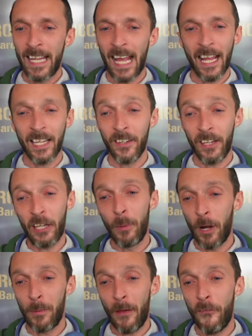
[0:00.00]
Kang In Lee's been
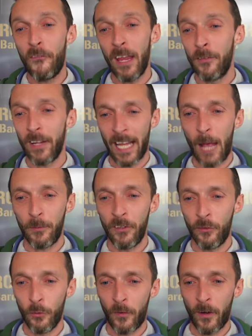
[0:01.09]
one of my favourite captains
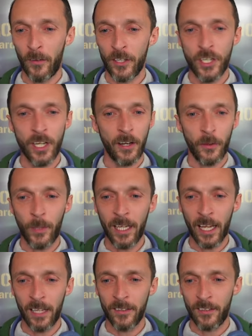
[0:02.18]
so far this year. At the
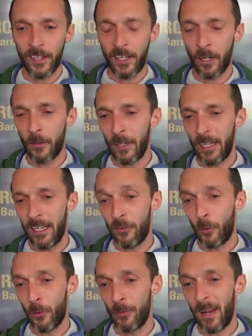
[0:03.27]
weekend here, he
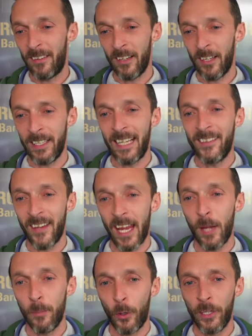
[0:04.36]
scored basically
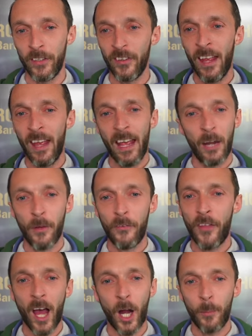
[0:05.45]
98 points, and with
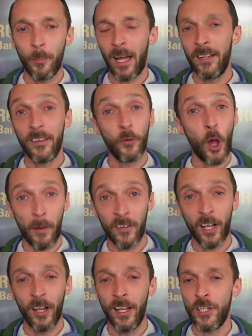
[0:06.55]
that armband, I've got a bit of a
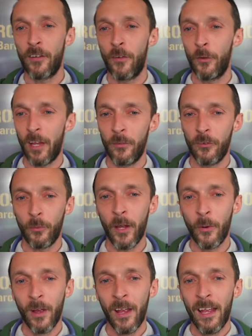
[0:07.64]
collection around him as
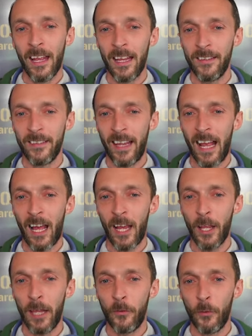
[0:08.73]
well as a high
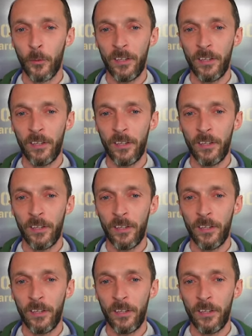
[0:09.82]
level.